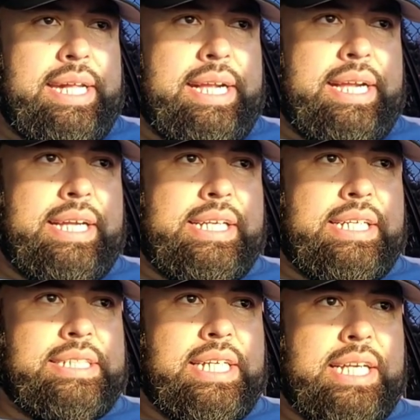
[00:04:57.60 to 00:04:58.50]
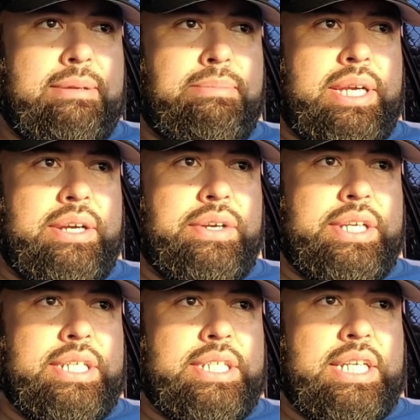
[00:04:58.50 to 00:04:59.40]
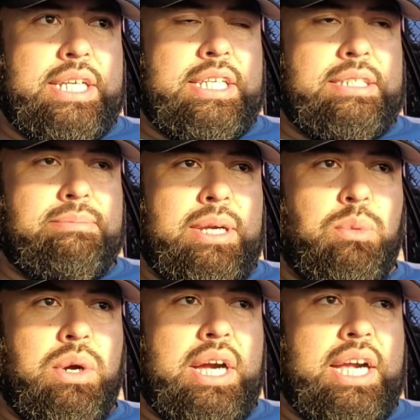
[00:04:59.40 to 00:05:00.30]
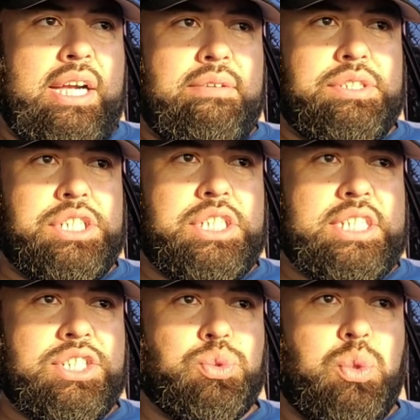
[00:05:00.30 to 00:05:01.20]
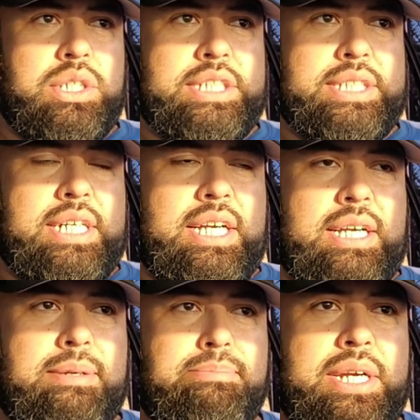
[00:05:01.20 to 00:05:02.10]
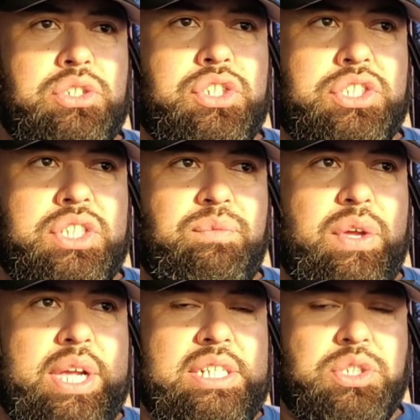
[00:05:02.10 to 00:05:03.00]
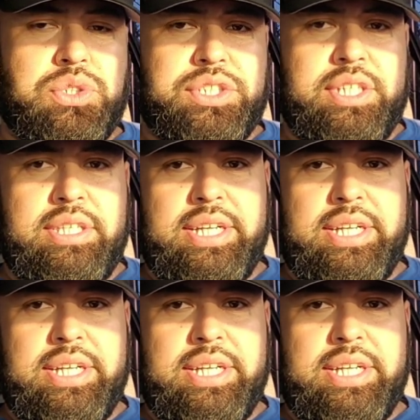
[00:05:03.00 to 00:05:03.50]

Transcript: and I got married and my wife she just wanted the marriage certificate she was in a